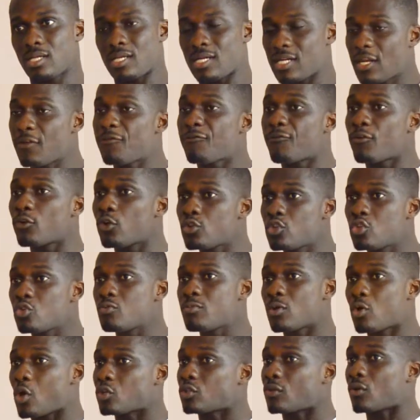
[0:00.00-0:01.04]
They followed you
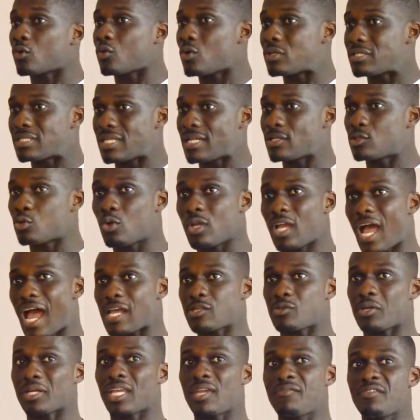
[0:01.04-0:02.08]
because of the content. So
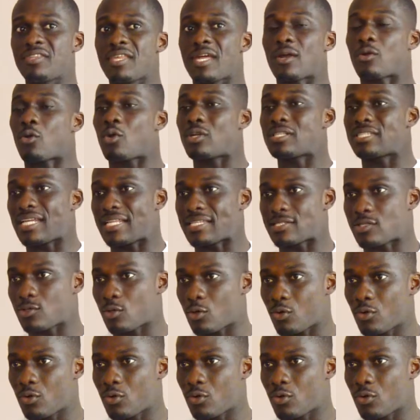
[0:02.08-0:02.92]
as you're giving them content